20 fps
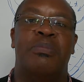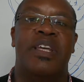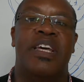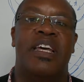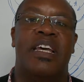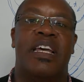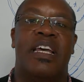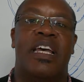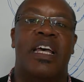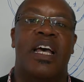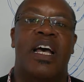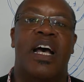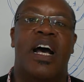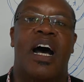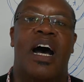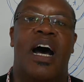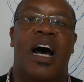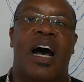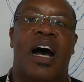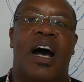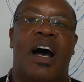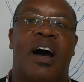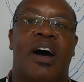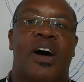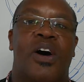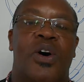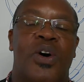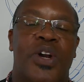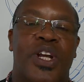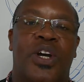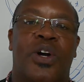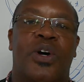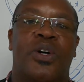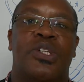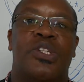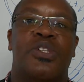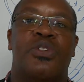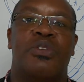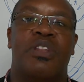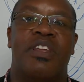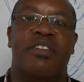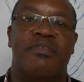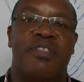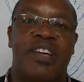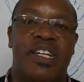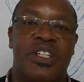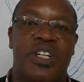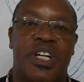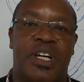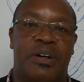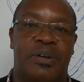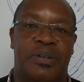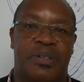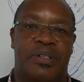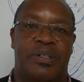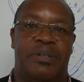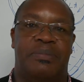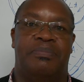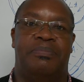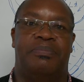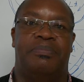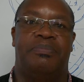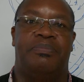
the auricles to the ventricles.